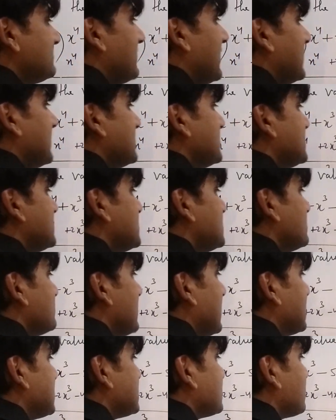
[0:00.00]
minus
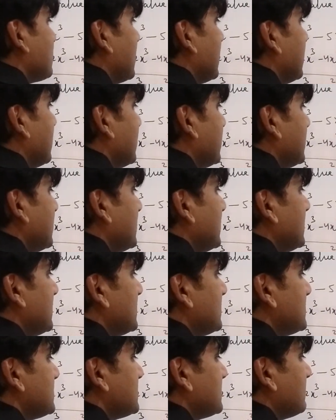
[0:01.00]
2x squared.
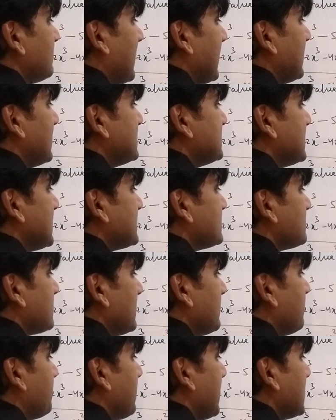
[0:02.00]
So minus x
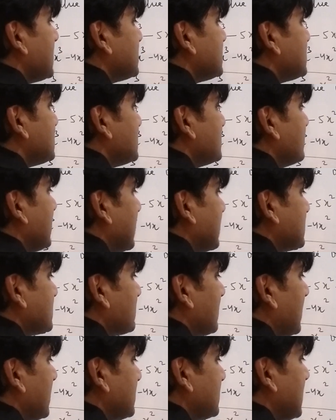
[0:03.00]
squared plus 2x
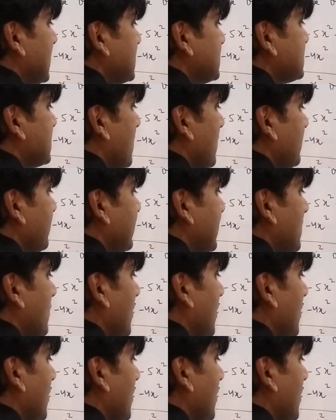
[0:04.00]
squared. That's how we